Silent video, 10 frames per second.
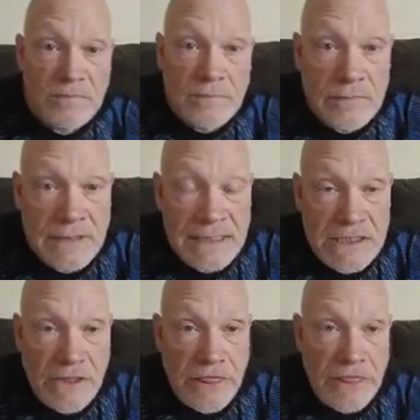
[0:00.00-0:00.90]
That's a
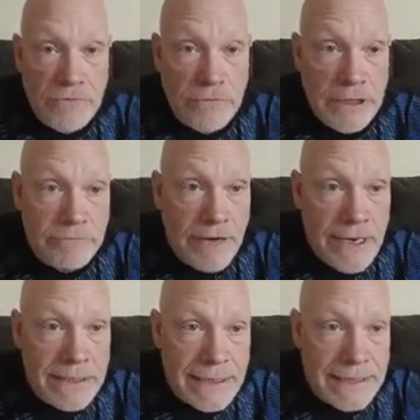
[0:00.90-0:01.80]
3 red.
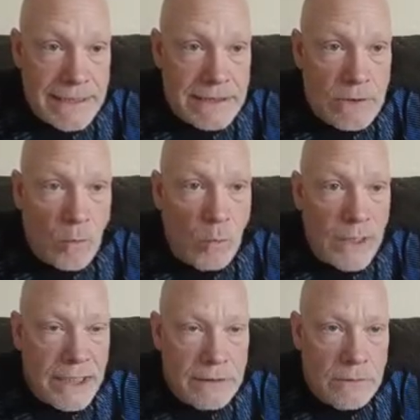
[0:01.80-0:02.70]
That is a
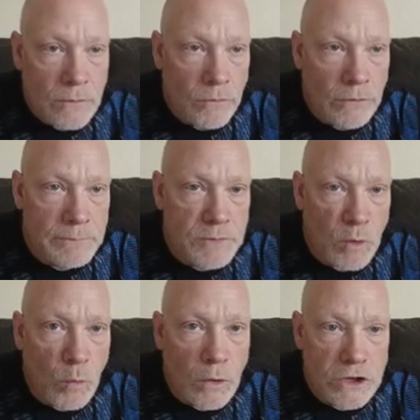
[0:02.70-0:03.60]
win. We're up to
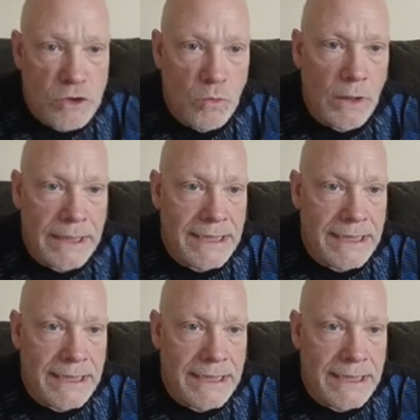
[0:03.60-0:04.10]
120.